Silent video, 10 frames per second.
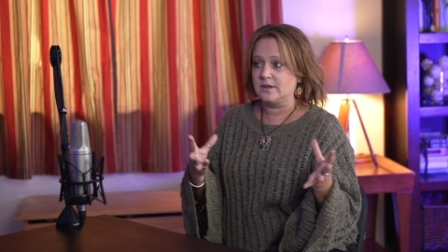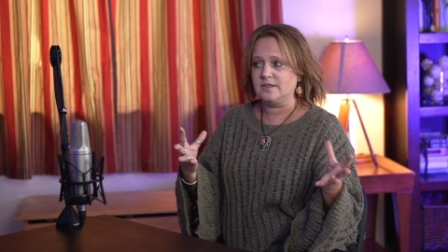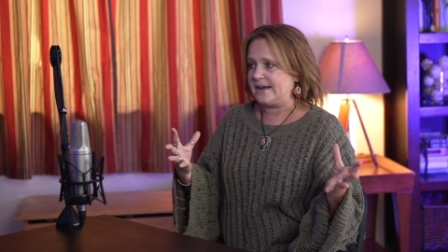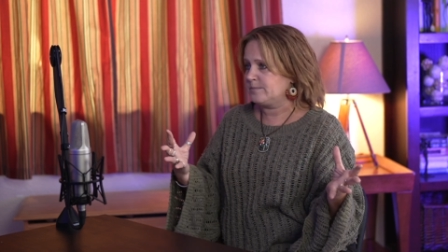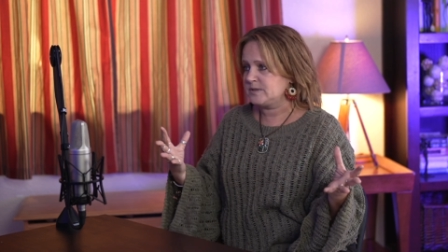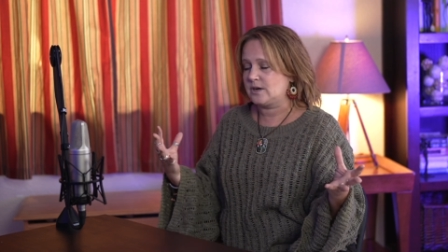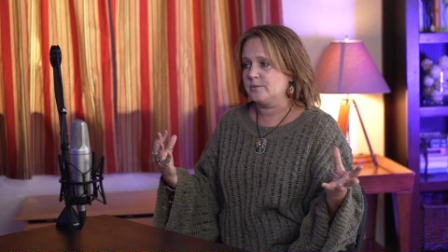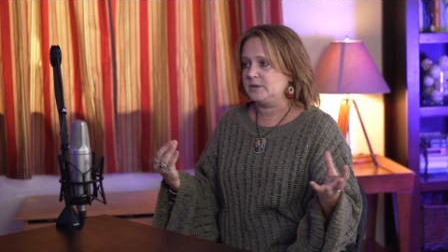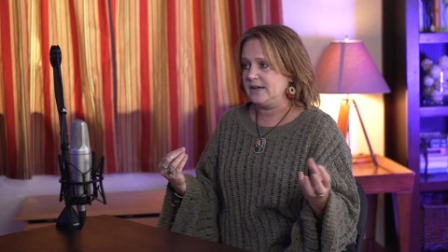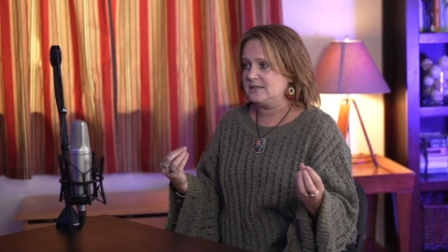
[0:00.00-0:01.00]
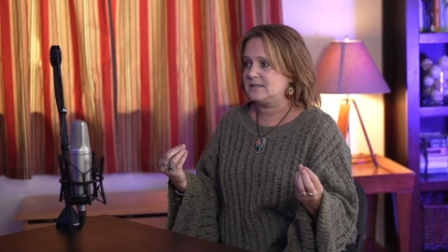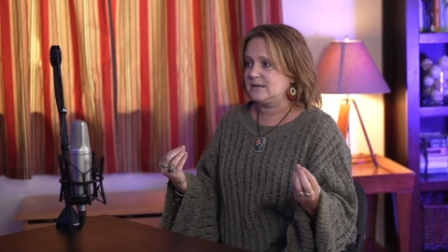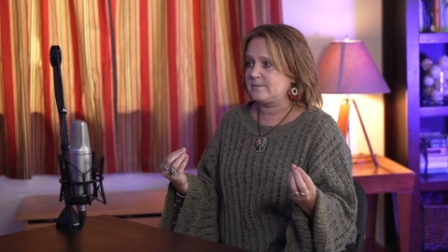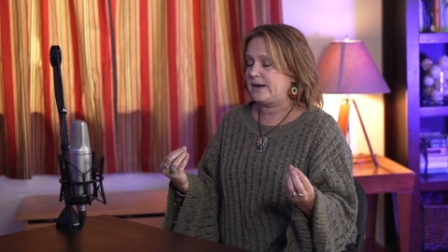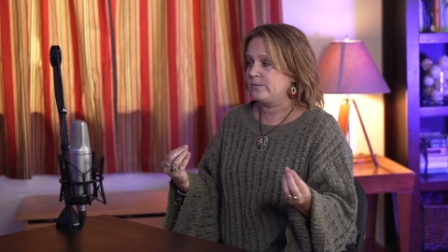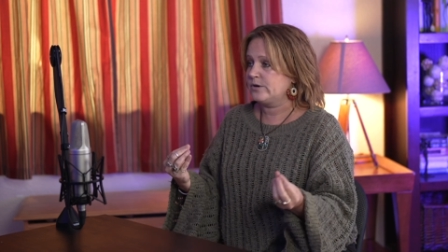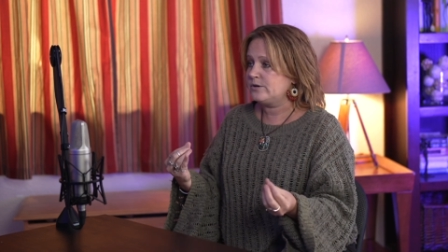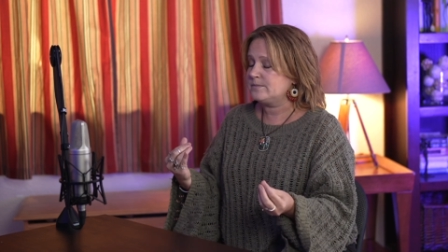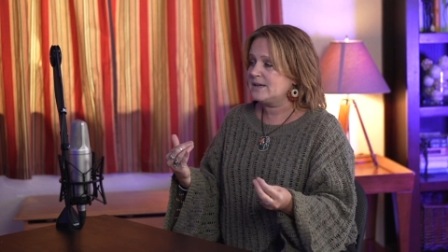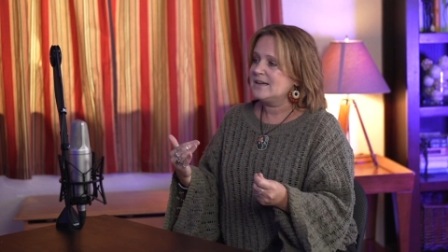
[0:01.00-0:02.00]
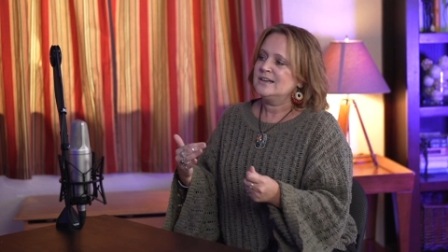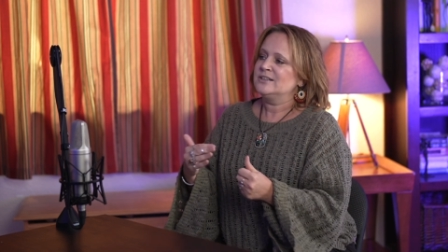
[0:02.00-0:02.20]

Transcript: the lamps are placed in my room